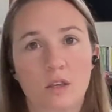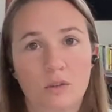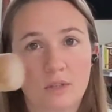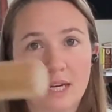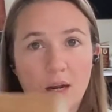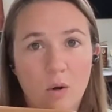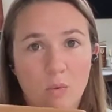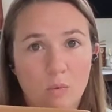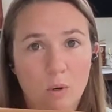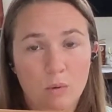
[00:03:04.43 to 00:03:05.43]
You'll need a
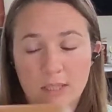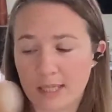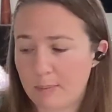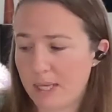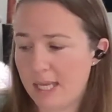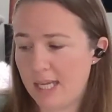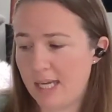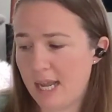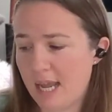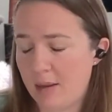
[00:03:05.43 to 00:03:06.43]
rolling
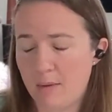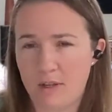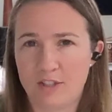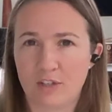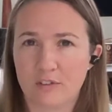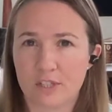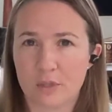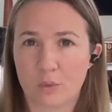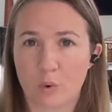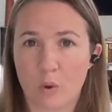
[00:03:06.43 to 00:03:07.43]
pin and a surface
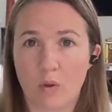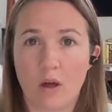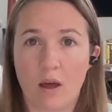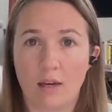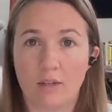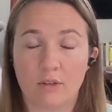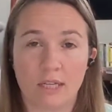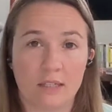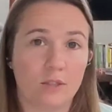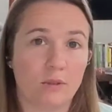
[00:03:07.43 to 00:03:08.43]
to roll on. You
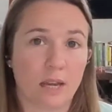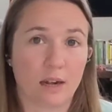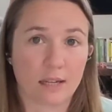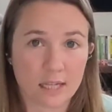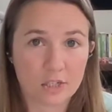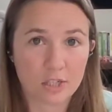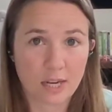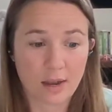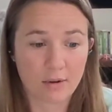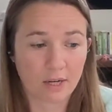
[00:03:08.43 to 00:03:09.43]
can do that on a kitchen
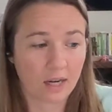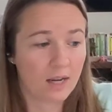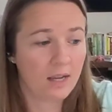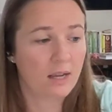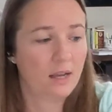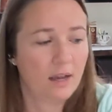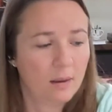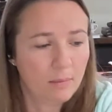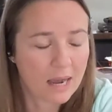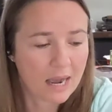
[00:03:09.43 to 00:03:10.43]
counter.
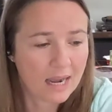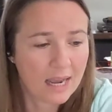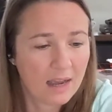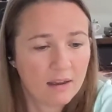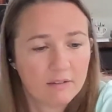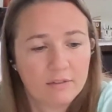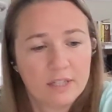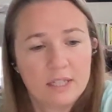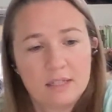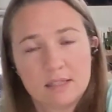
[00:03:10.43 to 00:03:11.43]
I have
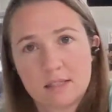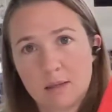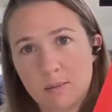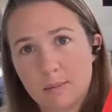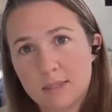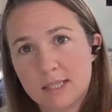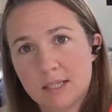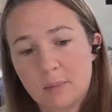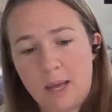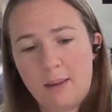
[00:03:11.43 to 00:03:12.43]
some
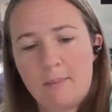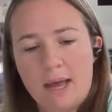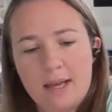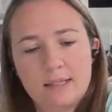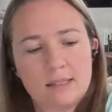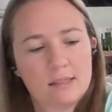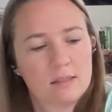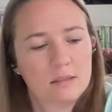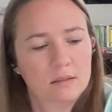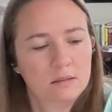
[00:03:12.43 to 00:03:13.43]
silpat mats.